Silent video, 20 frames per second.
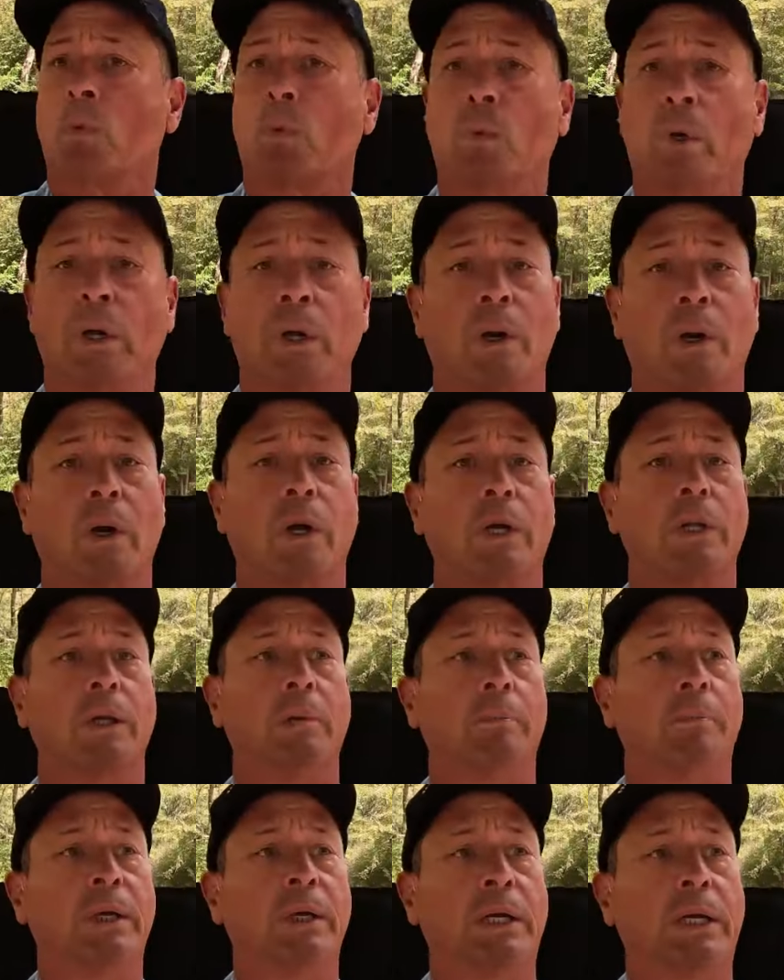We are at
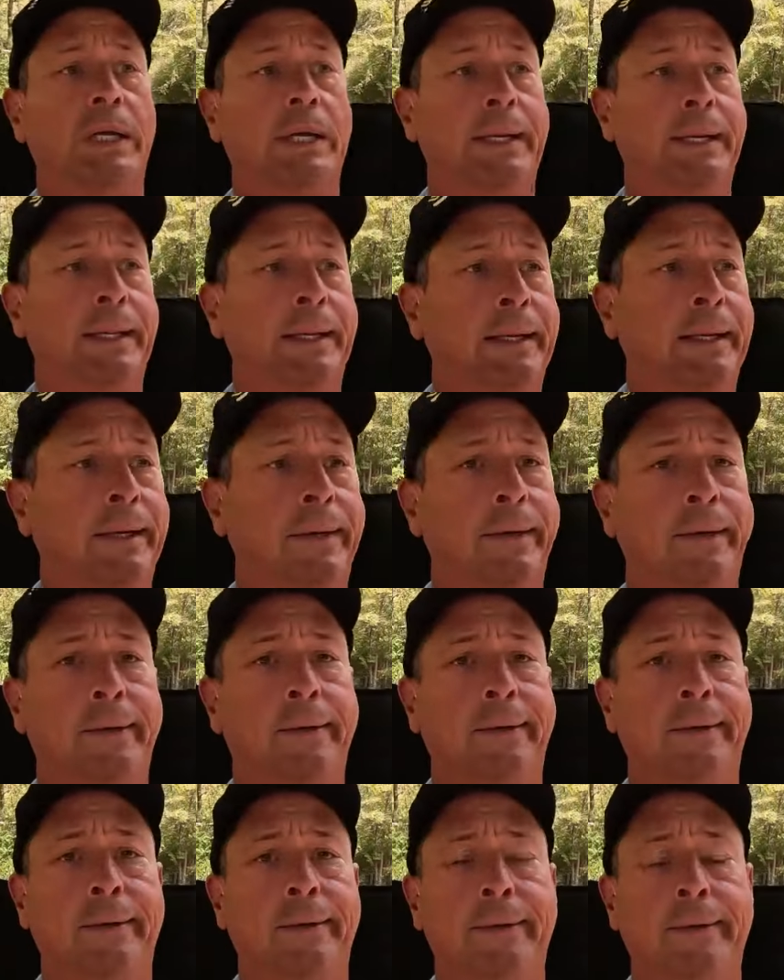the beginning
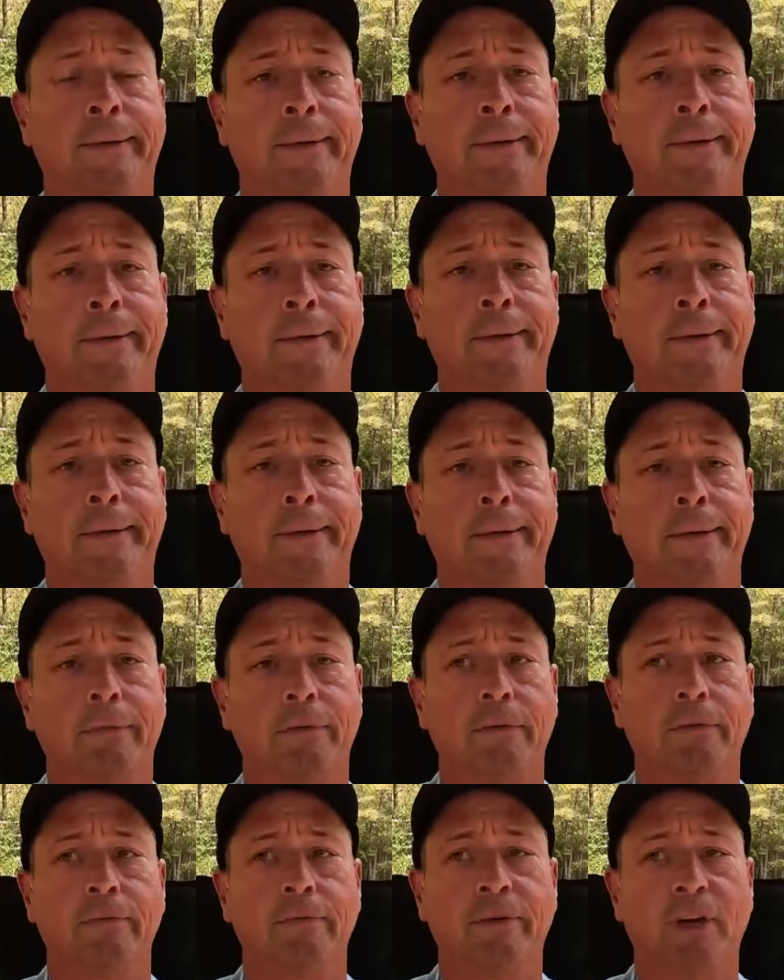
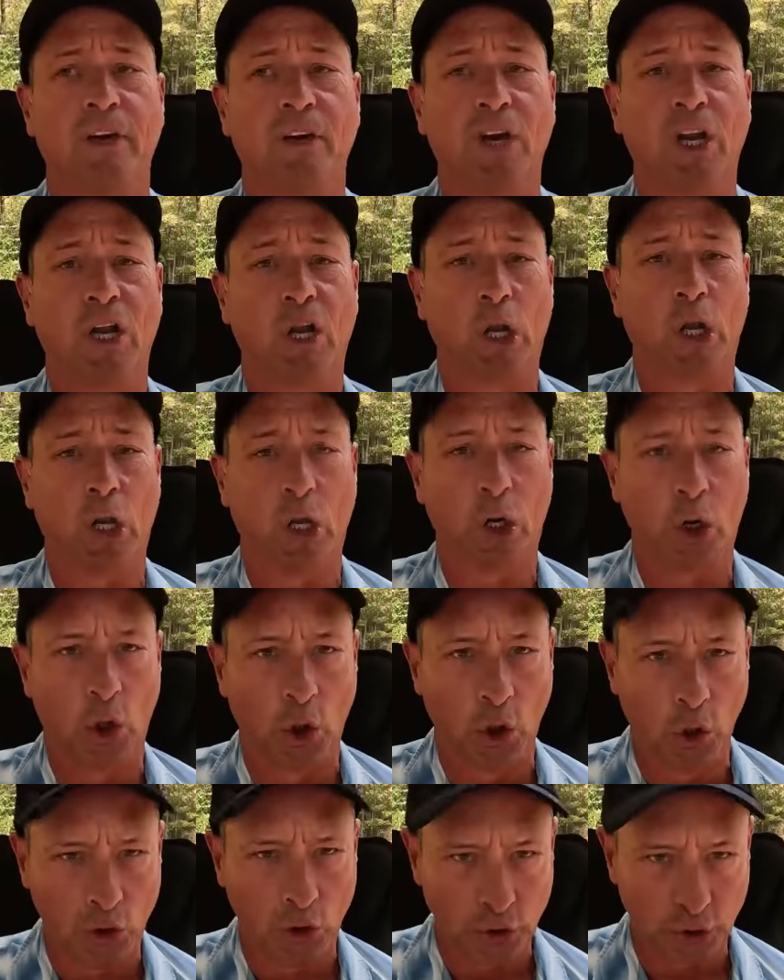of a very
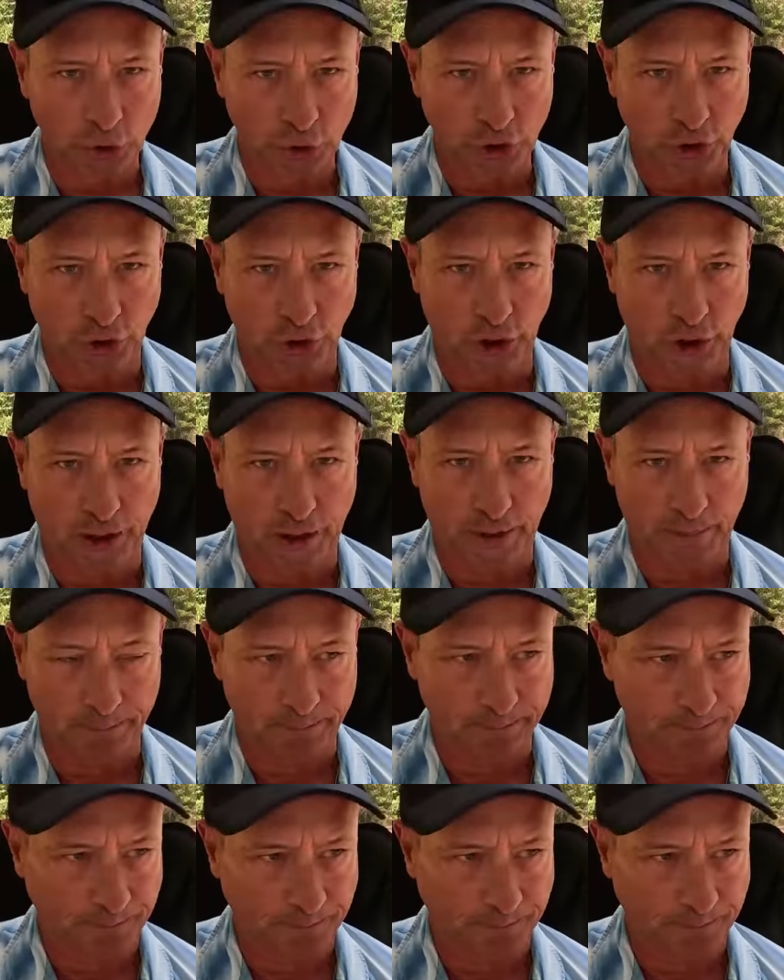long journey.